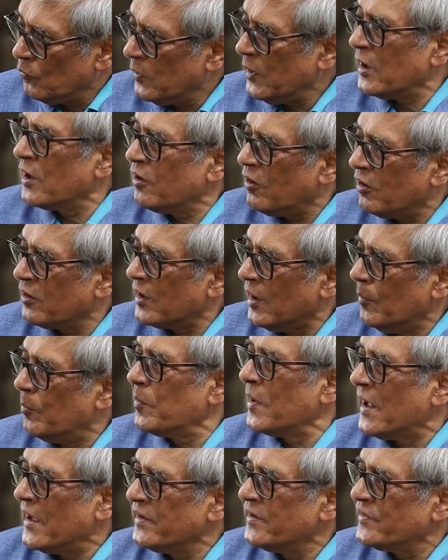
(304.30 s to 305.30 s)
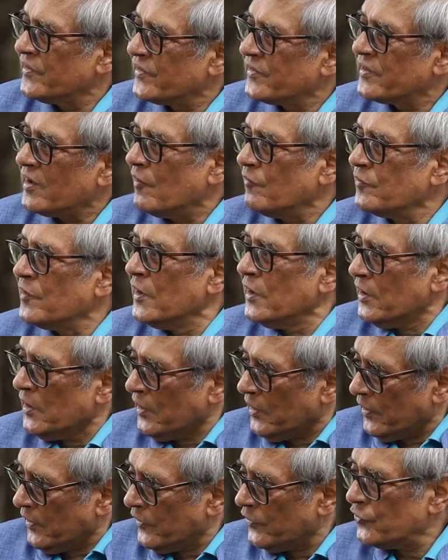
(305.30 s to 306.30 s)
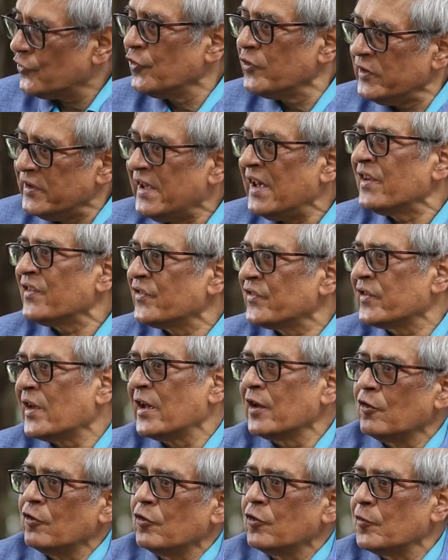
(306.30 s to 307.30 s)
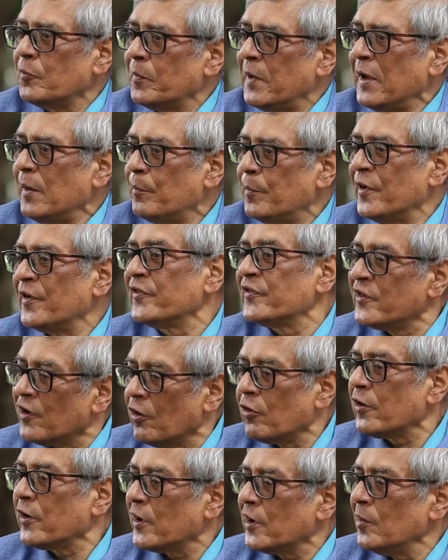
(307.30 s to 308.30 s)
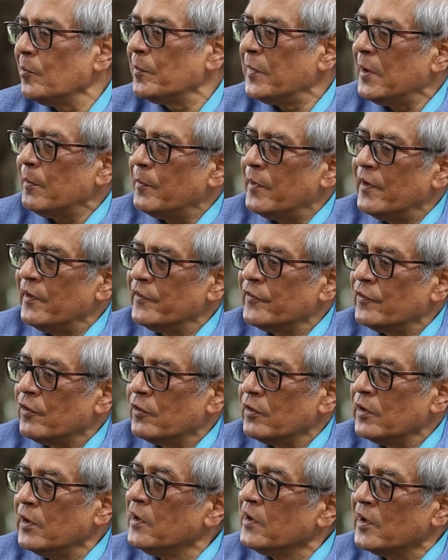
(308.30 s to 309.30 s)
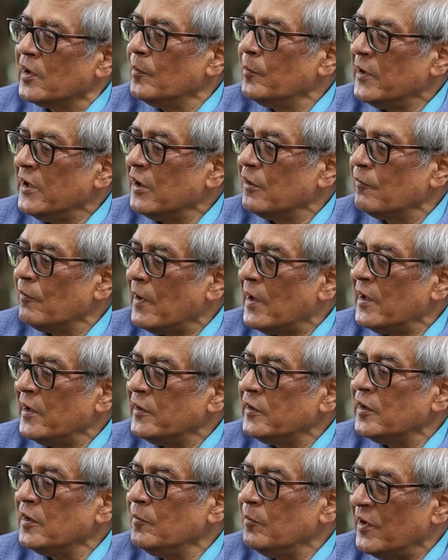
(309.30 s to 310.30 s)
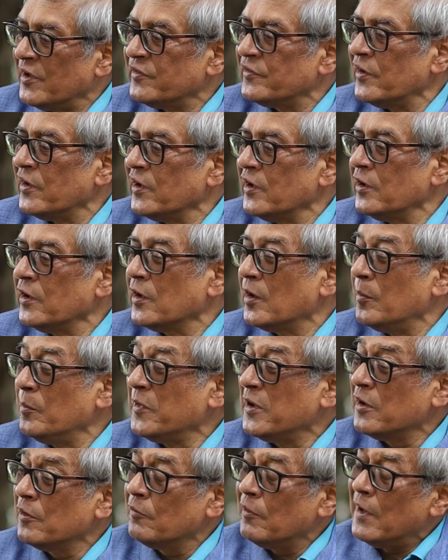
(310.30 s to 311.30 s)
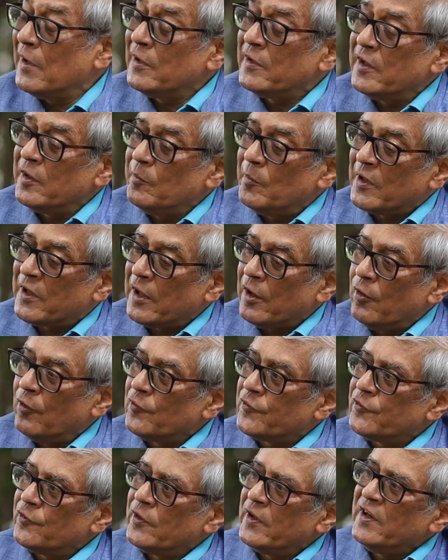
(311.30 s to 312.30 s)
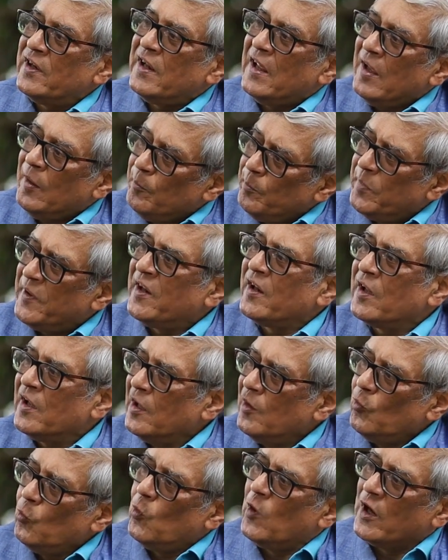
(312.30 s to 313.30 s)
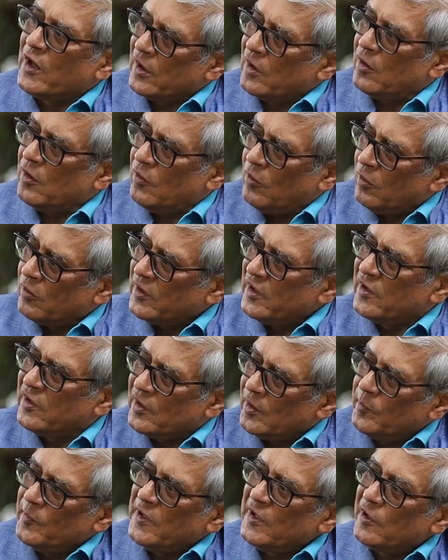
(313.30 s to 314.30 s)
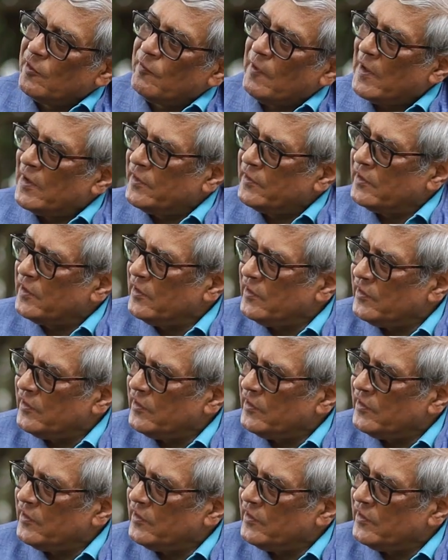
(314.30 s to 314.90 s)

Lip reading: work on applied stuff. So yes, I wrote papers, theoretical papers on income inequality, measuring income inequality, but I also did empirical work on income inequality